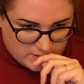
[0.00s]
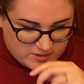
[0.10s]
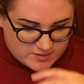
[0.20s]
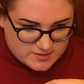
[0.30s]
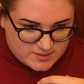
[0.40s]

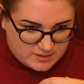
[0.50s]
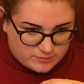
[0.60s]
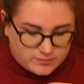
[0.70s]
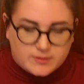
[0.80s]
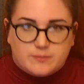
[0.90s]

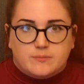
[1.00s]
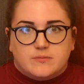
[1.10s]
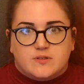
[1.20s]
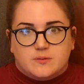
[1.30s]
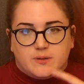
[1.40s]
conceal
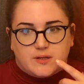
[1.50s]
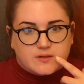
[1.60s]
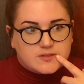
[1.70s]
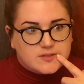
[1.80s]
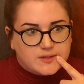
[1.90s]
them to an
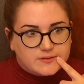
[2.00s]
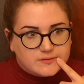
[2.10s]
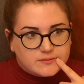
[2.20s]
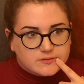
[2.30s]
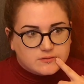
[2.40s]

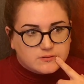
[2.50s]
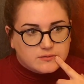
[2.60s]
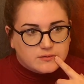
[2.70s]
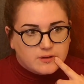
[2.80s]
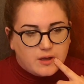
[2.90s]
extent.
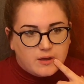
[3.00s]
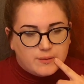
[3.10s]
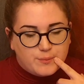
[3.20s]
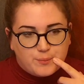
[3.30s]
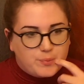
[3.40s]

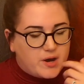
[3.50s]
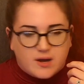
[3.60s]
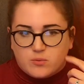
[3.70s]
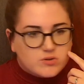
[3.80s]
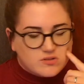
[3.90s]
But I
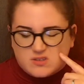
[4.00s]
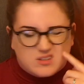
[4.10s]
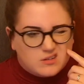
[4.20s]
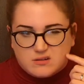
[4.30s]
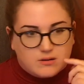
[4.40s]

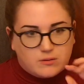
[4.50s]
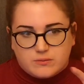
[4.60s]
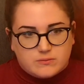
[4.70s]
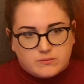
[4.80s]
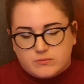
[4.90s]
wasn't,
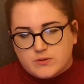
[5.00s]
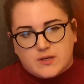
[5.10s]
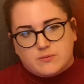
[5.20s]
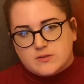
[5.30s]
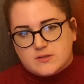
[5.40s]

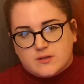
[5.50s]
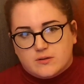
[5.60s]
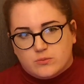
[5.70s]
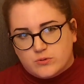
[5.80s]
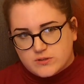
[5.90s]
it was
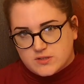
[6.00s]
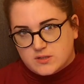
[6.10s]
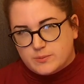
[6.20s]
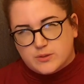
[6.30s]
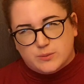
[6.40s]
a once in
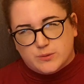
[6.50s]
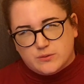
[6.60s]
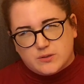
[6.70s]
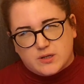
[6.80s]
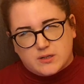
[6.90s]
a blue
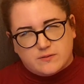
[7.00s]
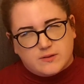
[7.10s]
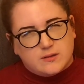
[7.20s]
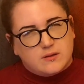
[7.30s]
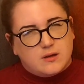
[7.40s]
moon kind of
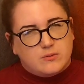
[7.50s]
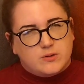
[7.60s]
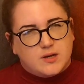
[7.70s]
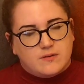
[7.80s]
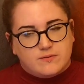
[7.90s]
thing that I would
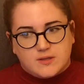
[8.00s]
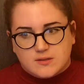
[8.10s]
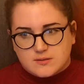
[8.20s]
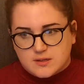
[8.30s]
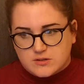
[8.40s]
have
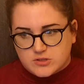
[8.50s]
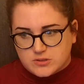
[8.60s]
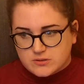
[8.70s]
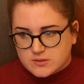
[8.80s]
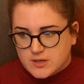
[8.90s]
these
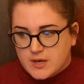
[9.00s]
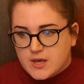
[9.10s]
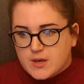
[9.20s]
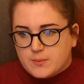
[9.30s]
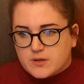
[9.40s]
issues,
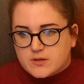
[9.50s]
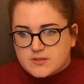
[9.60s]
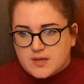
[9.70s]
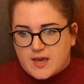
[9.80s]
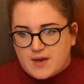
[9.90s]
because
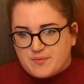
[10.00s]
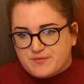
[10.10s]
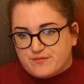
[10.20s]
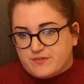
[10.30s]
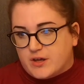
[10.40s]
they ebb
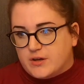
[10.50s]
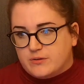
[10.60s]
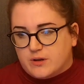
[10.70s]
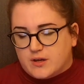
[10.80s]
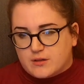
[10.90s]
and flow.
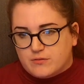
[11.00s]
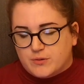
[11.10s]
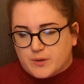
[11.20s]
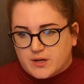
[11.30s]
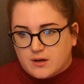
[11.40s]
Like through
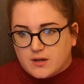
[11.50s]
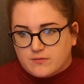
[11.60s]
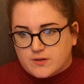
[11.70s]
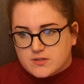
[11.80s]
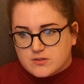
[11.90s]
my life,
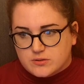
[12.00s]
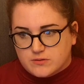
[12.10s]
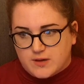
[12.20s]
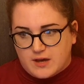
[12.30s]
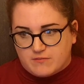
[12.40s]
I'd sort of
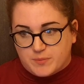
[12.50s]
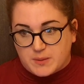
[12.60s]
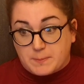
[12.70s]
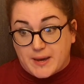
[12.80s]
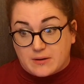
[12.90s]
have
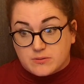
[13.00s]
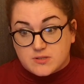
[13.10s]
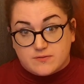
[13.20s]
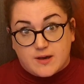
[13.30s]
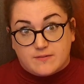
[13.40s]
big bouts
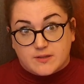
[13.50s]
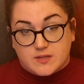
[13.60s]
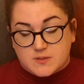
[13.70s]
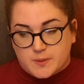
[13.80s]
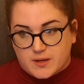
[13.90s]
of having
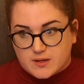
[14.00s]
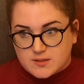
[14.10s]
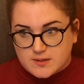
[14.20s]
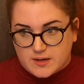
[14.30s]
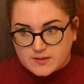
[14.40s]
these panic
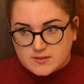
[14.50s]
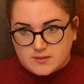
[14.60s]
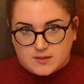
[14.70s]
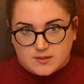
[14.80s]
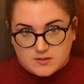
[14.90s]
attacks, and
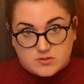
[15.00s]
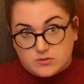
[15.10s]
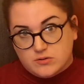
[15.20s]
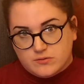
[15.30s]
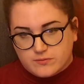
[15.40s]
then they'd
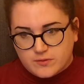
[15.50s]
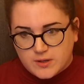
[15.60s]
sort of